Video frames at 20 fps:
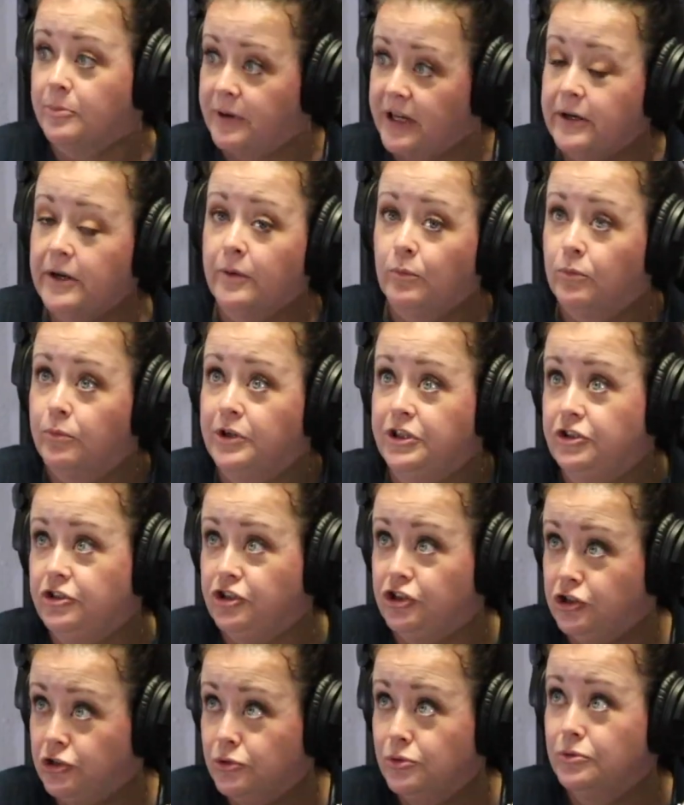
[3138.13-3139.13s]
But
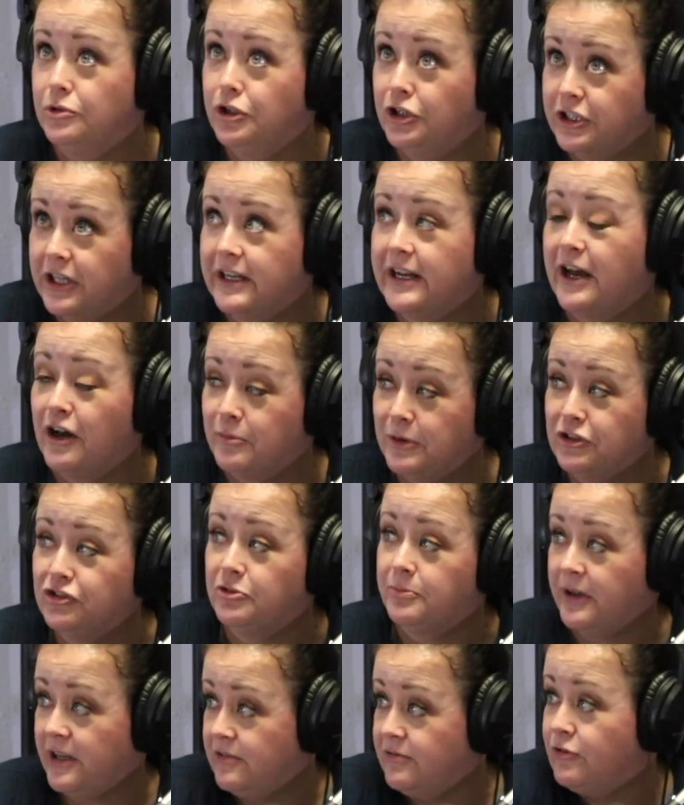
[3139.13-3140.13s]
when you look at how much
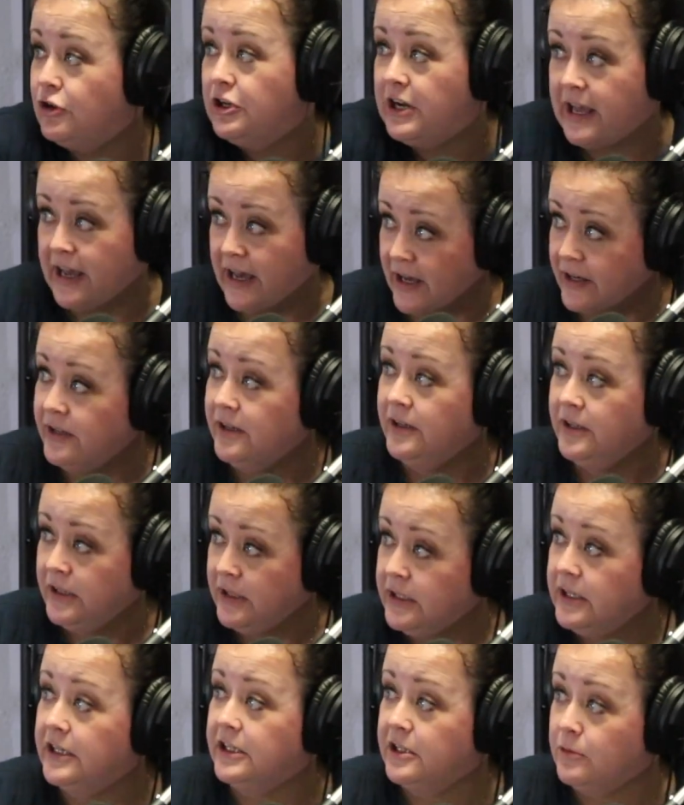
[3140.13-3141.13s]
you pay for an ad
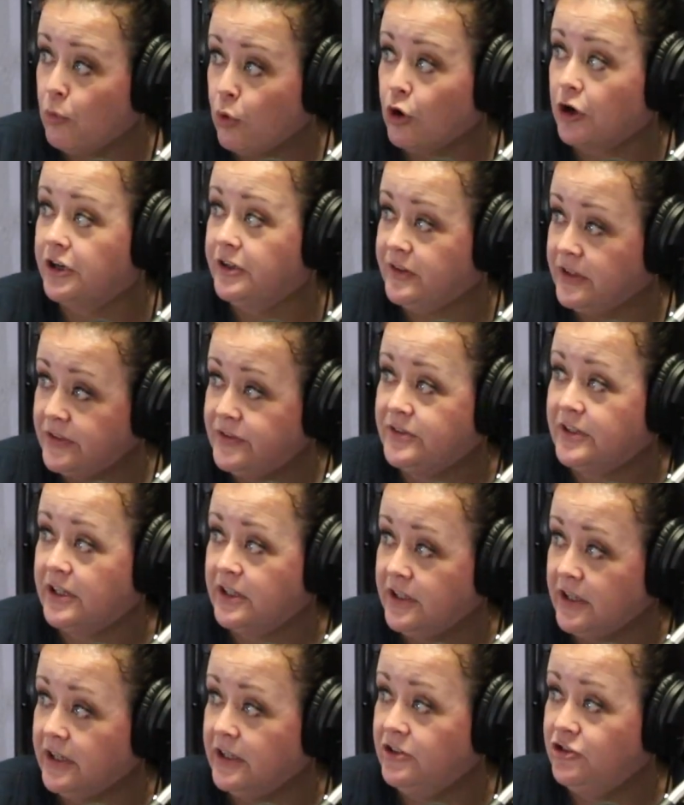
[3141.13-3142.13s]
anymore in this day
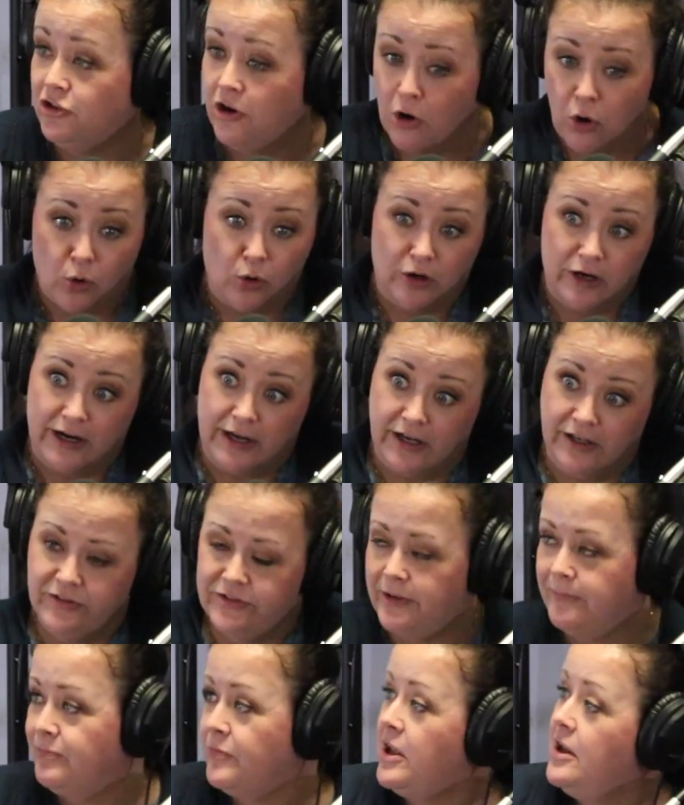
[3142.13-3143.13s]
and age, or eggs,